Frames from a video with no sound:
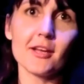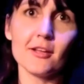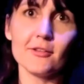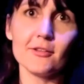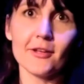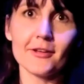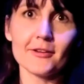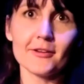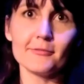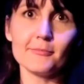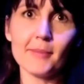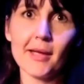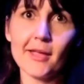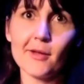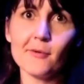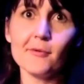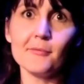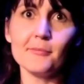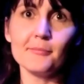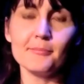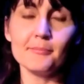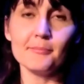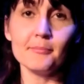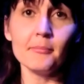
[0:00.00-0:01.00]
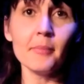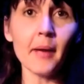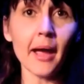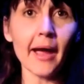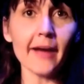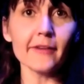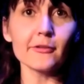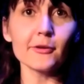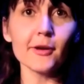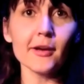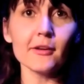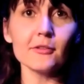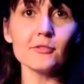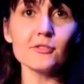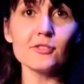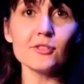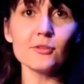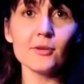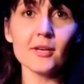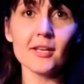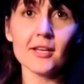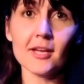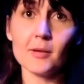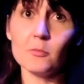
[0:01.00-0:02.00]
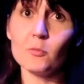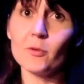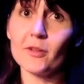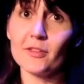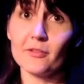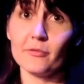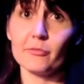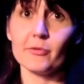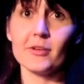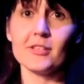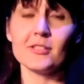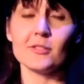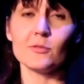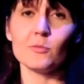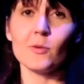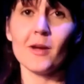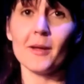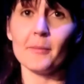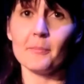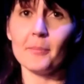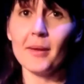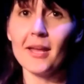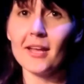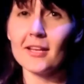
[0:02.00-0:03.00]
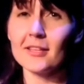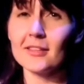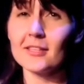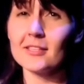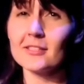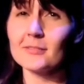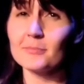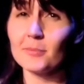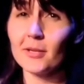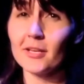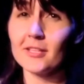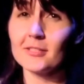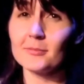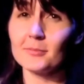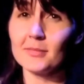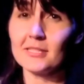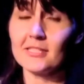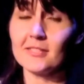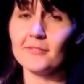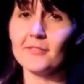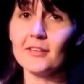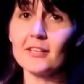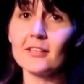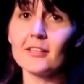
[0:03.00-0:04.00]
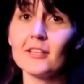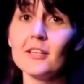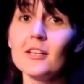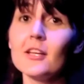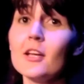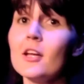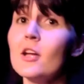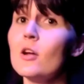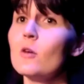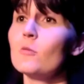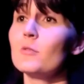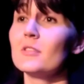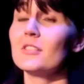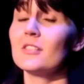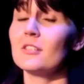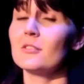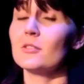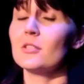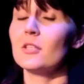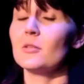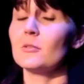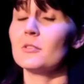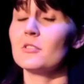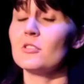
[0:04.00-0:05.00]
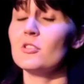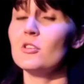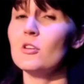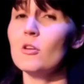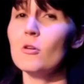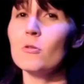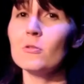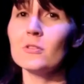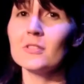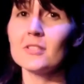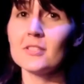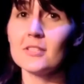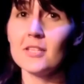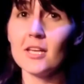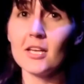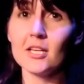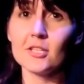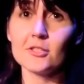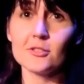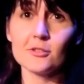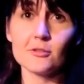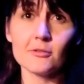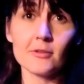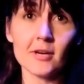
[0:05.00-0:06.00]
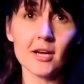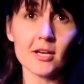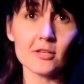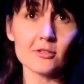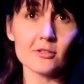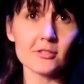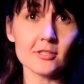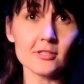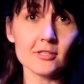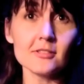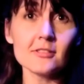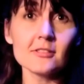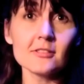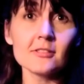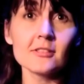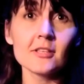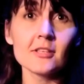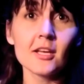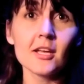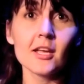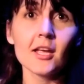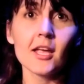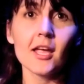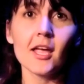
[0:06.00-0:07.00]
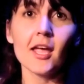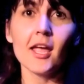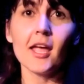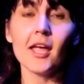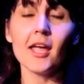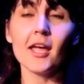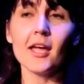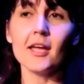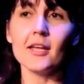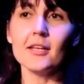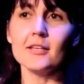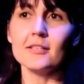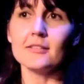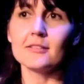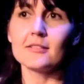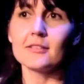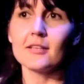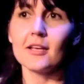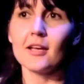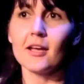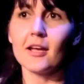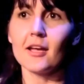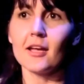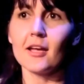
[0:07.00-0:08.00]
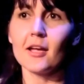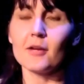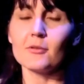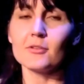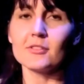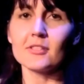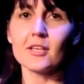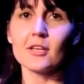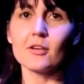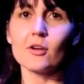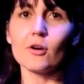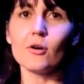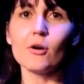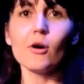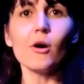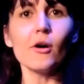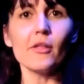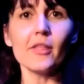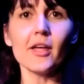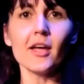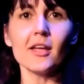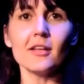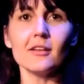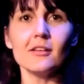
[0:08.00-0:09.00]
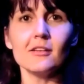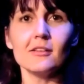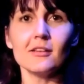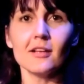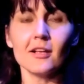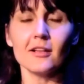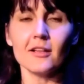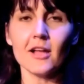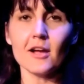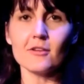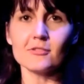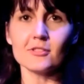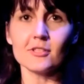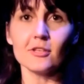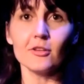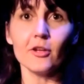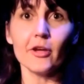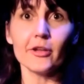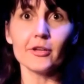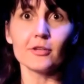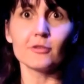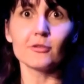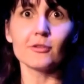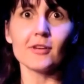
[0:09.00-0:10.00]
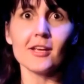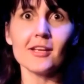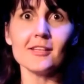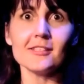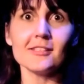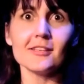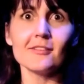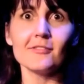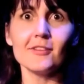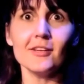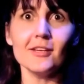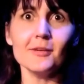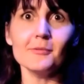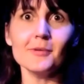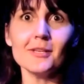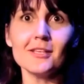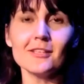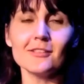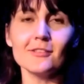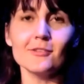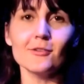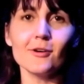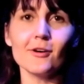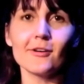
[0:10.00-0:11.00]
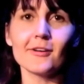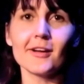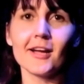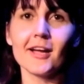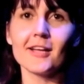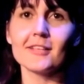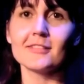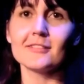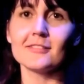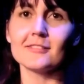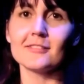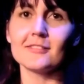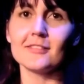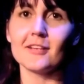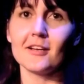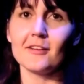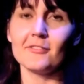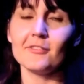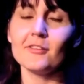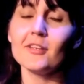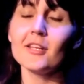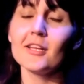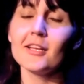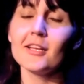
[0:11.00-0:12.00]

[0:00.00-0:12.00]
a lot of my own background to it, and one of the reasons why I picked this play specifically was because there was no stage directions, and uh, I was like, oh, that allows a lot of creativity. We can do all kinds of stuff.